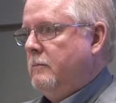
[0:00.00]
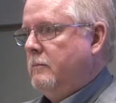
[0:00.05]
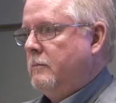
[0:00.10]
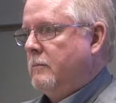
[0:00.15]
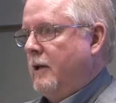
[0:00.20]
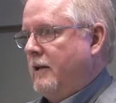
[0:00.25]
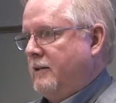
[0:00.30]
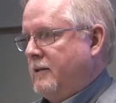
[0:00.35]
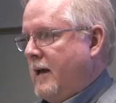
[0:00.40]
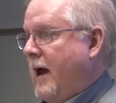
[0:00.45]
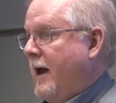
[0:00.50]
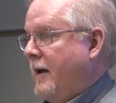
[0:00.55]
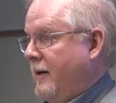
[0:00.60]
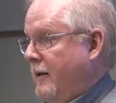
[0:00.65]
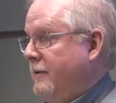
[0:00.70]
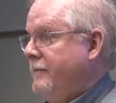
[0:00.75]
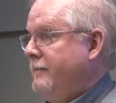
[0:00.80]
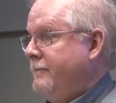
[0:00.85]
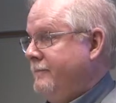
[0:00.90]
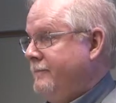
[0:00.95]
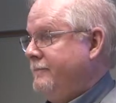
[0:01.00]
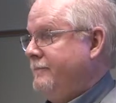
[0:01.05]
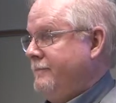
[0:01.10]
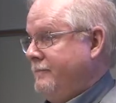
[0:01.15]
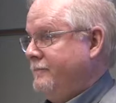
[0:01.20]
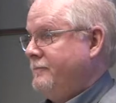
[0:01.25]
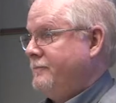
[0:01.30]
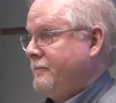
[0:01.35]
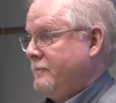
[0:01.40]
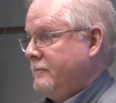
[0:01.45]
Exactly.
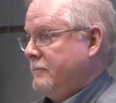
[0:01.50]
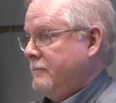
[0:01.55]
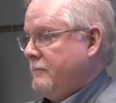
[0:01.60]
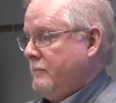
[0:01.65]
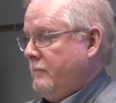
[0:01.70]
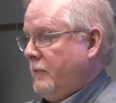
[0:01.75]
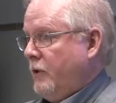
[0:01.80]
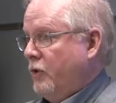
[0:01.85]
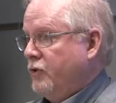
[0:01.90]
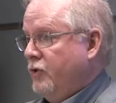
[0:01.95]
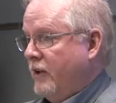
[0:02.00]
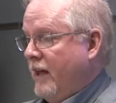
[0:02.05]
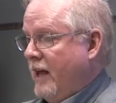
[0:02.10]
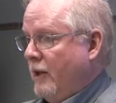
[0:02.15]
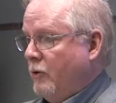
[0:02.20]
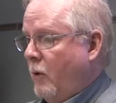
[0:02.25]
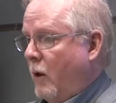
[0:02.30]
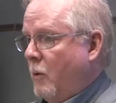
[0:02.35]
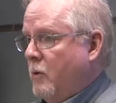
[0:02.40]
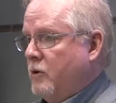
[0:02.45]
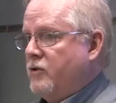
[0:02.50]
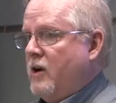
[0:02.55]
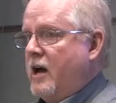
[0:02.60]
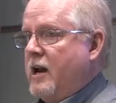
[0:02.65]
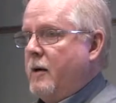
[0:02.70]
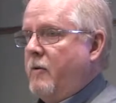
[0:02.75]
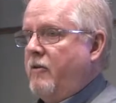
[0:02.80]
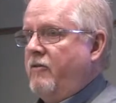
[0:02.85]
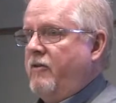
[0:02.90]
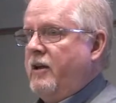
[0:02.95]
So that's what we're trying
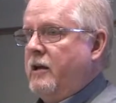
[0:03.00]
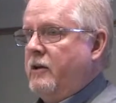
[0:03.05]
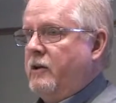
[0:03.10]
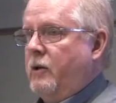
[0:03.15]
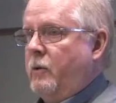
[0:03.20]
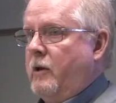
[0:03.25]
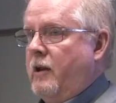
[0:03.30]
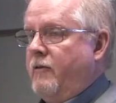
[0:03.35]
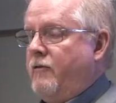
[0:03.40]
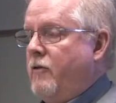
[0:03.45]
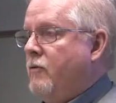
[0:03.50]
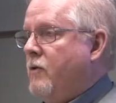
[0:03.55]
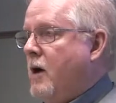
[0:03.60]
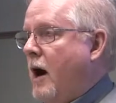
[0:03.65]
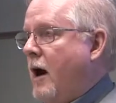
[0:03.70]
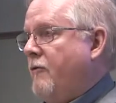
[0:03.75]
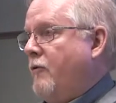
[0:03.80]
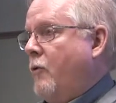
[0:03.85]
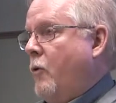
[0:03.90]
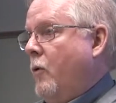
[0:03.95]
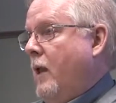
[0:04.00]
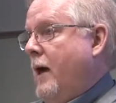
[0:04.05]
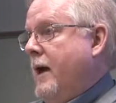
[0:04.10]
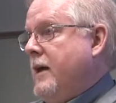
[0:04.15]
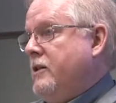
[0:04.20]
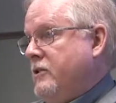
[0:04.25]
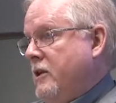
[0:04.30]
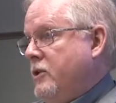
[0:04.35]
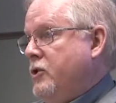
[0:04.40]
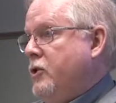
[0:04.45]
to prevent doing. If you've got 4
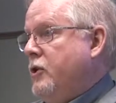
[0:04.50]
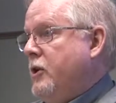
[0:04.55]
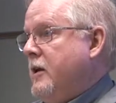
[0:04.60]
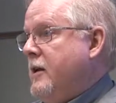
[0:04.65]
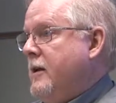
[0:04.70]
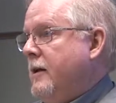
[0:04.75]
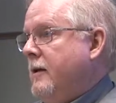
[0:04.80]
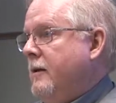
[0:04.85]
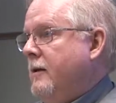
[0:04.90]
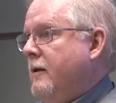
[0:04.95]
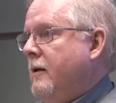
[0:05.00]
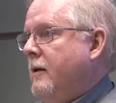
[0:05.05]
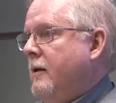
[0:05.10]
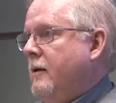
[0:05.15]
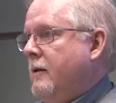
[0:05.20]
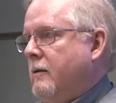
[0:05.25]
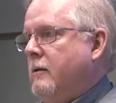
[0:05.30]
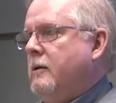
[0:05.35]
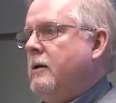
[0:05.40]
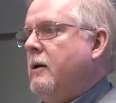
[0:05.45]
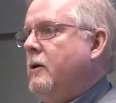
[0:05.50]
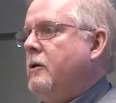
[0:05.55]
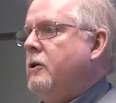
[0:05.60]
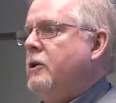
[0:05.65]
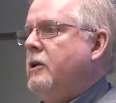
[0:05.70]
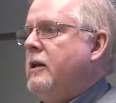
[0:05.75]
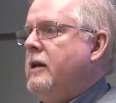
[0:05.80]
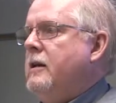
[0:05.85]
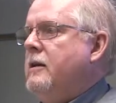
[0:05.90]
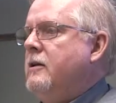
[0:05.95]
lanes, then you need it. You know,
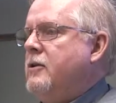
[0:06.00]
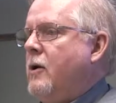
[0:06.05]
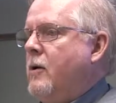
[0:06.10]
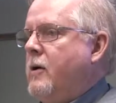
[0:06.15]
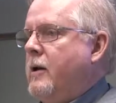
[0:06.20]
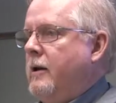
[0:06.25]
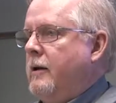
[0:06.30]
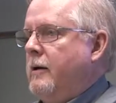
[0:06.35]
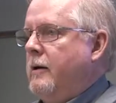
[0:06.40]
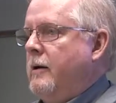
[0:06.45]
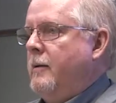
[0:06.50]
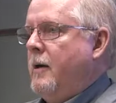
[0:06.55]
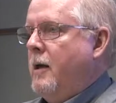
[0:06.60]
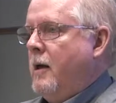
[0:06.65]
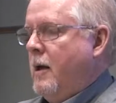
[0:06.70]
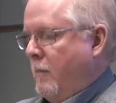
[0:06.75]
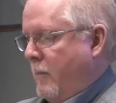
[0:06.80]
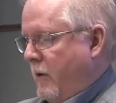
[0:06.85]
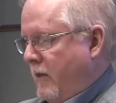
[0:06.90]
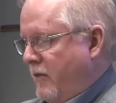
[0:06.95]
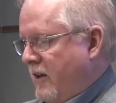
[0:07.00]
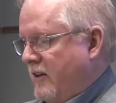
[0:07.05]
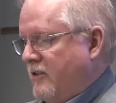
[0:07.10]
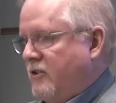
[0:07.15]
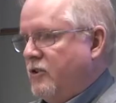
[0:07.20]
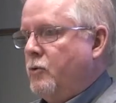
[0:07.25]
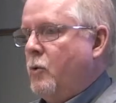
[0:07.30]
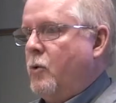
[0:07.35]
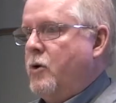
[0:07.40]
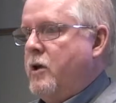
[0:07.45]
you need to turn it up. But this
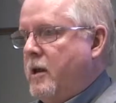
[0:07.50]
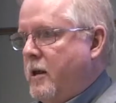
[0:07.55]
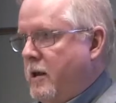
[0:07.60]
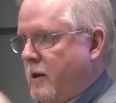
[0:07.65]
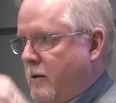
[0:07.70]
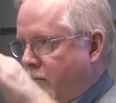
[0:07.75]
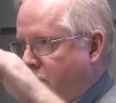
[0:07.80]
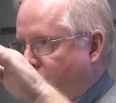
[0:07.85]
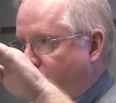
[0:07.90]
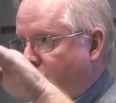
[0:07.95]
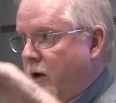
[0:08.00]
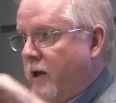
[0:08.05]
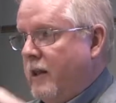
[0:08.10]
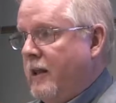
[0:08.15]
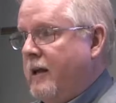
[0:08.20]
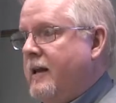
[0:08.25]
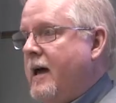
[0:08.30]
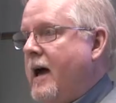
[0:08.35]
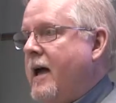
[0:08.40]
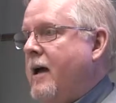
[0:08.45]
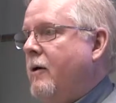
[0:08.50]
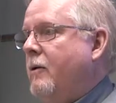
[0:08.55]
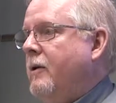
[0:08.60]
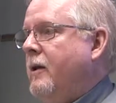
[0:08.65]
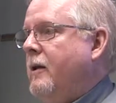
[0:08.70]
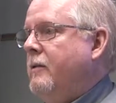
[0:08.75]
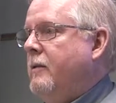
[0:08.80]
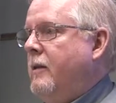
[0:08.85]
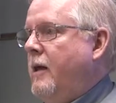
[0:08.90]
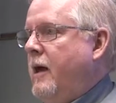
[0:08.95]
is where you can reel it
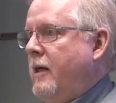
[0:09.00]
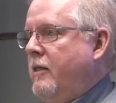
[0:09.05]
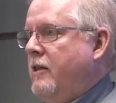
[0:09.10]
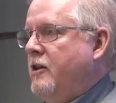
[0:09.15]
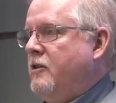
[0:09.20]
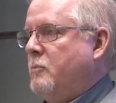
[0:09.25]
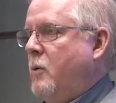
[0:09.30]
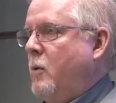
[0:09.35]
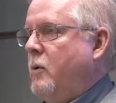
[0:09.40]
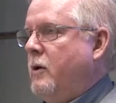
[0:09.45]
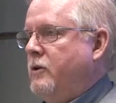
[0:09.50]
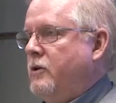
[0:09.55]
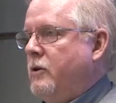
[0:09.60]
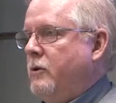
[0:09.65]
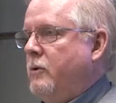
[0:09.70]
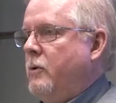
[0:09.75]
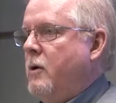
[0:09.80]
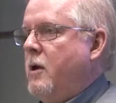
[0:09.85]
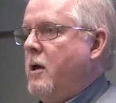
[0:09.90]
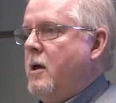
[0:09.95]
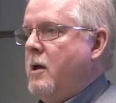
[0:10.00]
down at this point too.